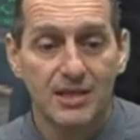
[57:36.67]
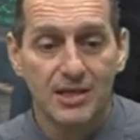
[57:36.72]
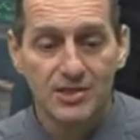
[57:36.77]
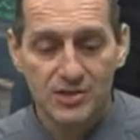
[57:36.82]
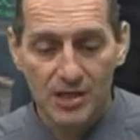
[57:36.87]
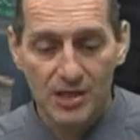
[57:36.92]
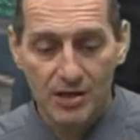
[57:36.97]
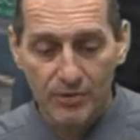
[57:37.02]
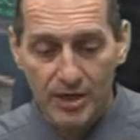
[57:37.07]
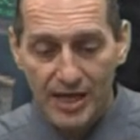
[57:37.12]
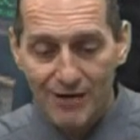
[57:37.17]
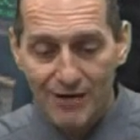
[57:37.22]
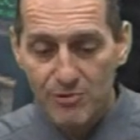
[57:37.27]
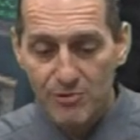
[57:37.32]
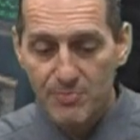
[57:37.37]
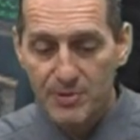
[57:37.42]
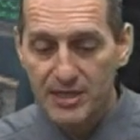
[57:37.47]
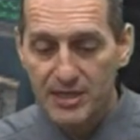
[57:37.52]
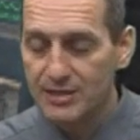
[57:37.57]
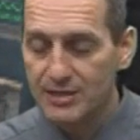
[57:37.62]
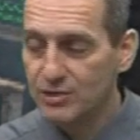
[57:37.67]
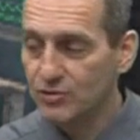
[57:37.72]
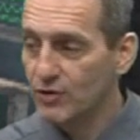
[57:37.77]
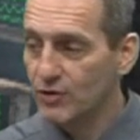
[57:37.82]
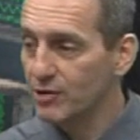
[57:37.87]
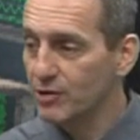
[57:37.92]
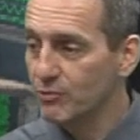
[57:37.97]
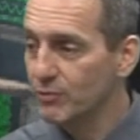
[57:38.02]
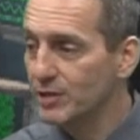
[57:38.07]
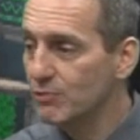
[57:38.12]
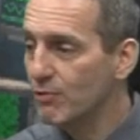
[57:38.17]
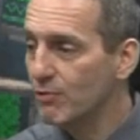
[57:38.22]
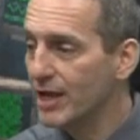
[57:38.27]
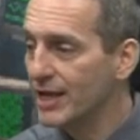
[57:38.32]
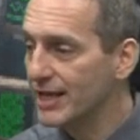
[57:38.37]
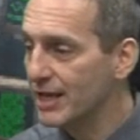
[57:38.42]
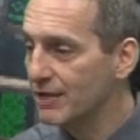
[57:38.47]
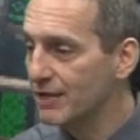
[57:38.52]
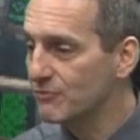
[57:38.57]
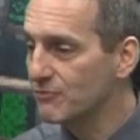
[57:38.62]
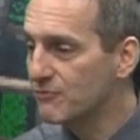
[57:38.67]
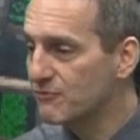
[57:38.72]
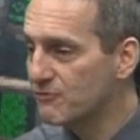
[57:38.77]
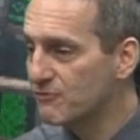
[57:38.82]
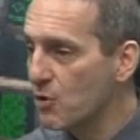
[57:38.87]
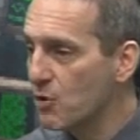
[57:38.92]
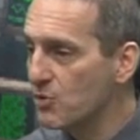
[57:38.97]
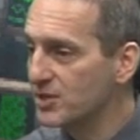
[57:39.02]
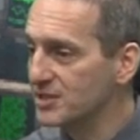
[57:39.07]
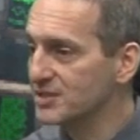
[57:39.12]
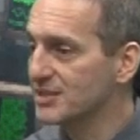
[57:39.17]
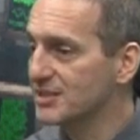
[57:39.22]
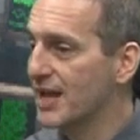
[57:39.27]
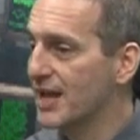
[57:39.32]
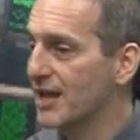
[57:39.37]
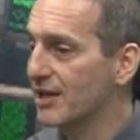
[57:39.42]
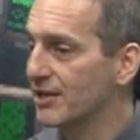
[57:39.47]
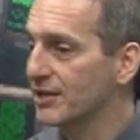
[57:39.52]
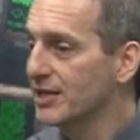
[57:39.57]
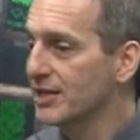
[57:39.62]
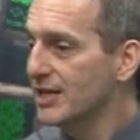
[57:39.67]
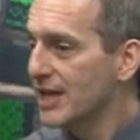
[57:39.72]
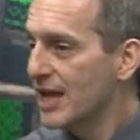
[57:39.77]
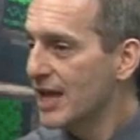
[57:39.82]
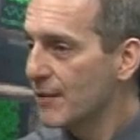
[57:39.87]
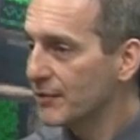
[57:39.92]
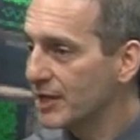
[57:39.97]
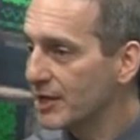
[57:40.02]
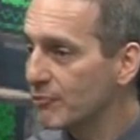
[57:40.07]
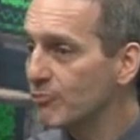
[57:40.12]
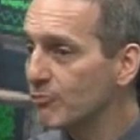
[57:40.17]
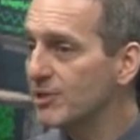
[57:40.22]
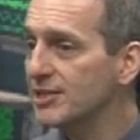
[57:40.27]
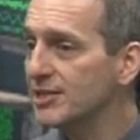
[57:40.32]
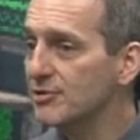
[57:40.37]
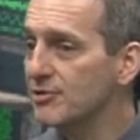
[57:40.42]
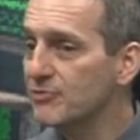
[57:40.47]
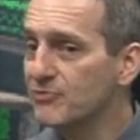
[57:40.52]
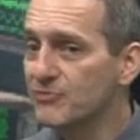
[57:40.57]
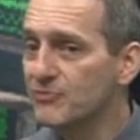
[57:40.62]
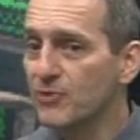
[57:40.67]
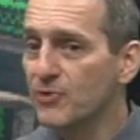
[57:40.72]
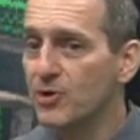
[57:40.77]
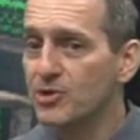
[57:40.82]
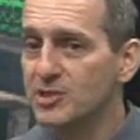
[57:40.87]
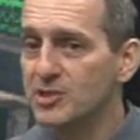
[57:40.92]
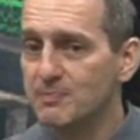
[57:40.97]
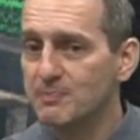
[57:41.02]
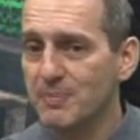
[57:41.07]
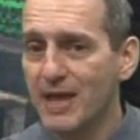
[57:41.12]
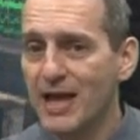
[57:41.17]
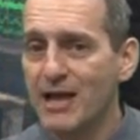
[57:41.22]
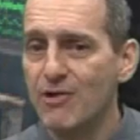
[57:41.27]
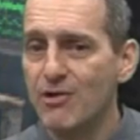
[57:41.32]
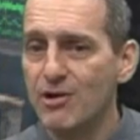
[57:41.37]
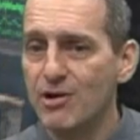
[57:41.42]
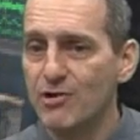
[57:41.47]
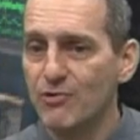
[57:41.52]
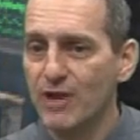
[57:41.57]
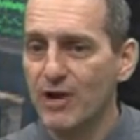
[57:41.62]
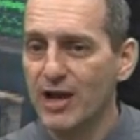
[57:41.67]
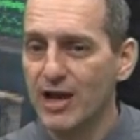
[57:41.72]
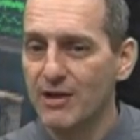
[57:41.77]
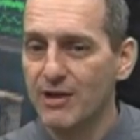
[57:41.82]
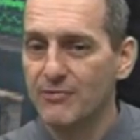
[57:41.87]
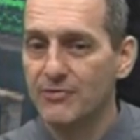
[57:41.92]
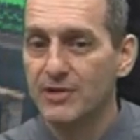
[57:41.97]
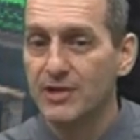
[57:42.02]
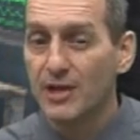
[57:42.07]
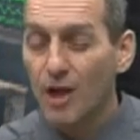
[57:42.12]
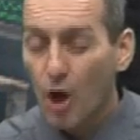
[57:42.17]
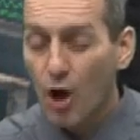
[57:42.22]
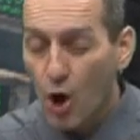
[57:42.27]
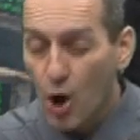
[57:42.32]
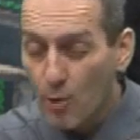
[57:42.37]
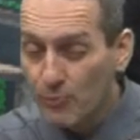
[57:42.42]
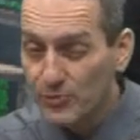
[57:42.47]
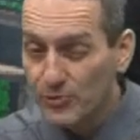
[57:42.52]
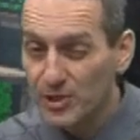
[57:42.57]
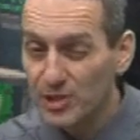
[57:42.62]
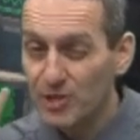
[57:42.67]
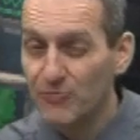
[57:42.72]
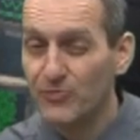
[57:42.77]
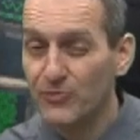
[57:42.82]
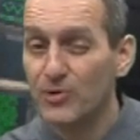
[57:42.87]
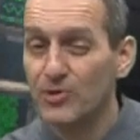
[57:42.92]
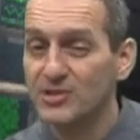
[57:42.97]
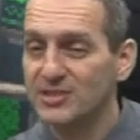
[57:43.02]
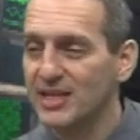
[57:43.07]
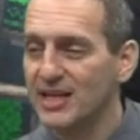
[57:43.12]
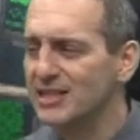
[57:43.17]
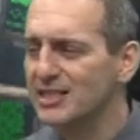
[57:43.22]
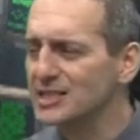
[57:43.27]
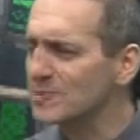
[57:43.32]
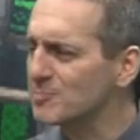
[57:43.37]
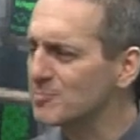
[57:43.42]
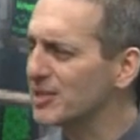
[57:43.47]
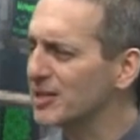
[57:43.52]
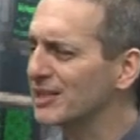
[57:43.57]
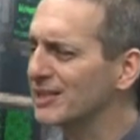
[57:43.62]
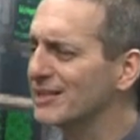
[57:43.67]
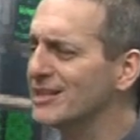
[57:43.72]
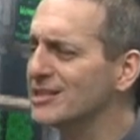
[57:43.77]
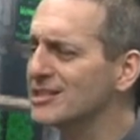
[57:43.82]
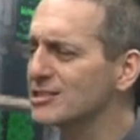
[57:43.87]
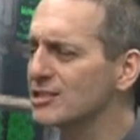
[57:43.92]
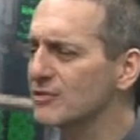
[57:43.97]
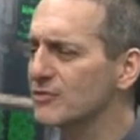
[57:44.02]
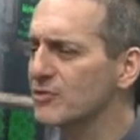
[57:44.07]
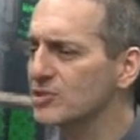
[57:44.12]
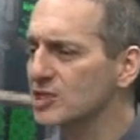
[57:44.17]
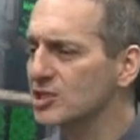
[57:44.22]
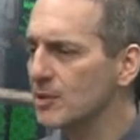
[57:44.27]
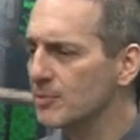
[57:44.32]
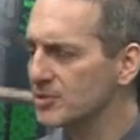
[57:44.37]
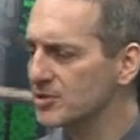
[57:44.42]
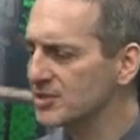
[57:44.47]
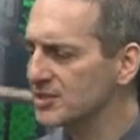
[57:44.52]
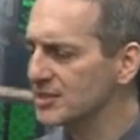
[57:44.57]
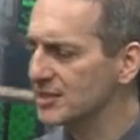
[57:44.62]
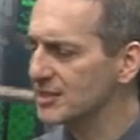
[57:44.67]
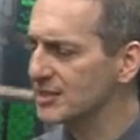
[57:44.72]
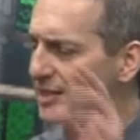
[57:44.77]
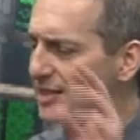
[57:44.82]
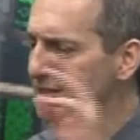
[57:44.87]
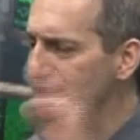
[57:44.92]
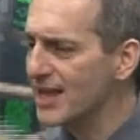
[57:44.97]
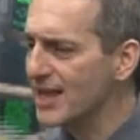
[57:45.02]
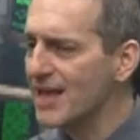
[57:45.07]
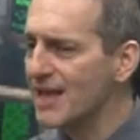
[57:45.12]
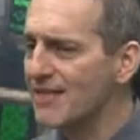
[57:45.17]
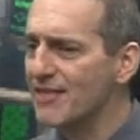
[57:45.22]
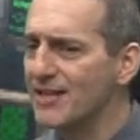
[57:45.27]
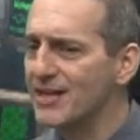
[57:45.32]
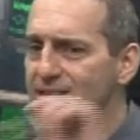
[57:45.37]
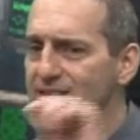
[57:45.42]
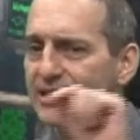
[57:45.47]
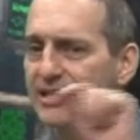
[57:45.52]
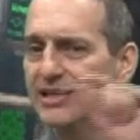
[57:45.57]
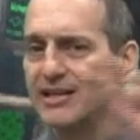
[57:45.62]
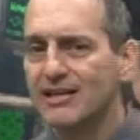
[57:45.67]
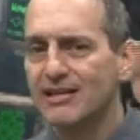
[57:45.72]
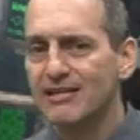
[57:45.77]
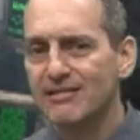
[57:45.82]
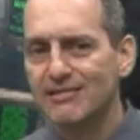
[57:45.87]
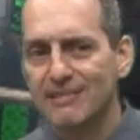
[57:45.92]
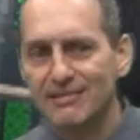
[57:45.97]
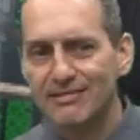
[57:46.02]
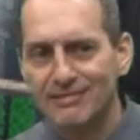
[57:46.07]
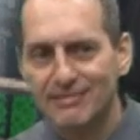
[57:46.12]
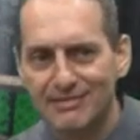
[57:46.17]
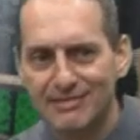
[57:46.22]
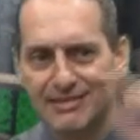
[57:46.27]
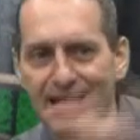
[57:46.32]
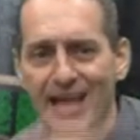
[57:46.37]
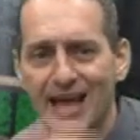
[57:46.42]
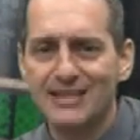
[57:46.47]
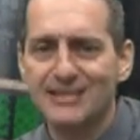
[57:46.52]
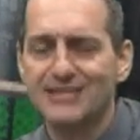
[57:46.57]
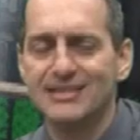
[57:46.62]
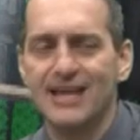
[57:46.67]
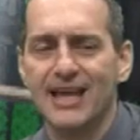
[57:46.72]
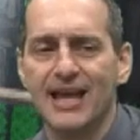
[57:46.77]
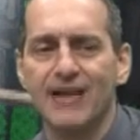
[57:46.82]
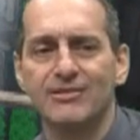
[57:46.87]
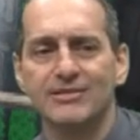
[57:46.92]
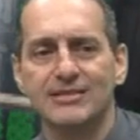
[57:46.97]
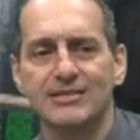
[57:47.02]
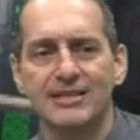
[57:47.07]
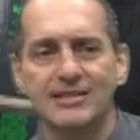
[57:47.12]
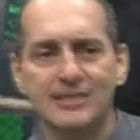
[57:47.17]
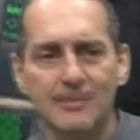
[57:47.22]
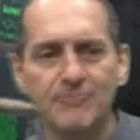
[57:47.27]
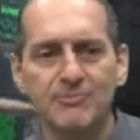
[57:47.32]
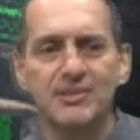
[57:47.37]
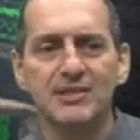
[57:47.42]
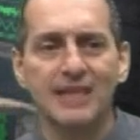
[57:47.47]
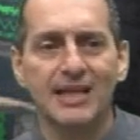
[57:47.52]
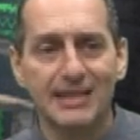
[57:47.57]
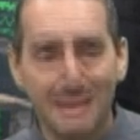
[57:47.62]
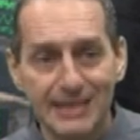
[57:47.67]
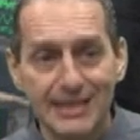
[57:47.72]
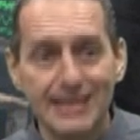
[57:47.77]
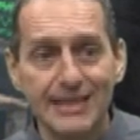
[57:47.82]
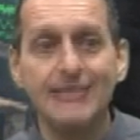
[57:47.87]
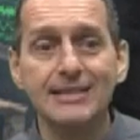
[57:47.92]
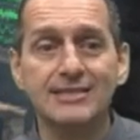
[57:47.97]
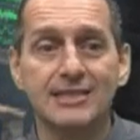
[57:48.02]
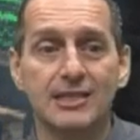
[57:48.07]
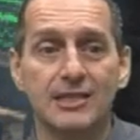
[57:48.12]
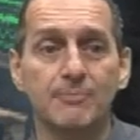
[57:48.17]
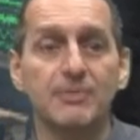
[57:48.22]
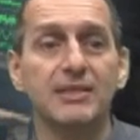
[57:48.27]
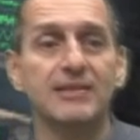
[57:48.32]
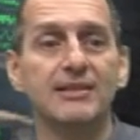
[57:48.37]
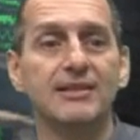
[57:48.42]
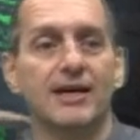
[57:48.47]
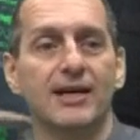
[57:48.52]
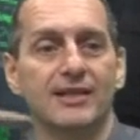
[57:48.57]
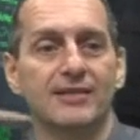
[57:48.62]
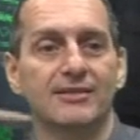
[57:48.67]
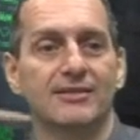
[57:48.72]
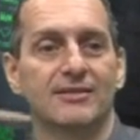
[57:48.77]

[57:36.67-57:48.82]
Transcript: So I want everybody to try to rewrite and focus down. And when I read the first paragraph, hopefully the first sentence, but at least the first couple of sentences, I say, yeah, that sounds like something that needs to be done.